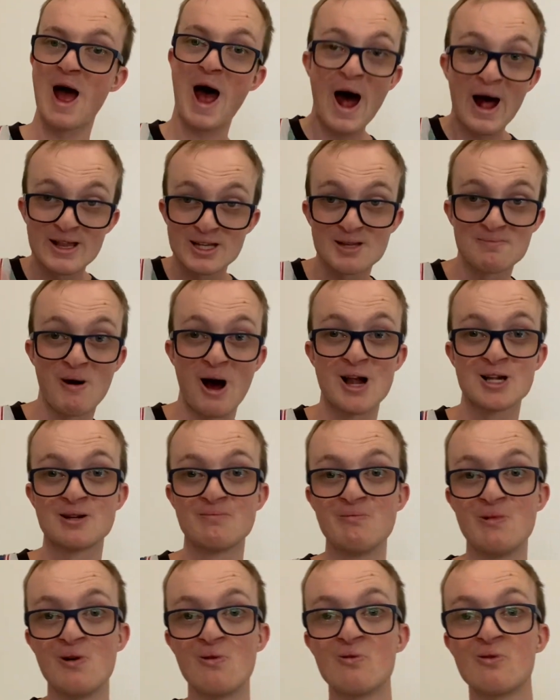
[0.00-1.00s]
add a splash
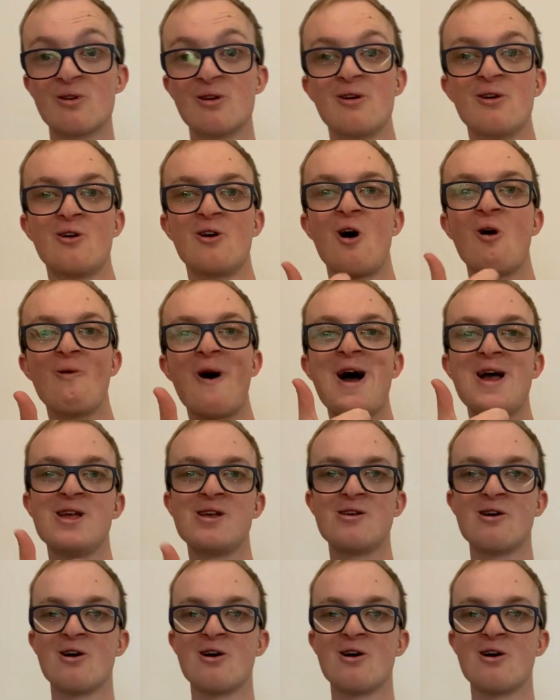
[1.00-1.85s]
of milk, away you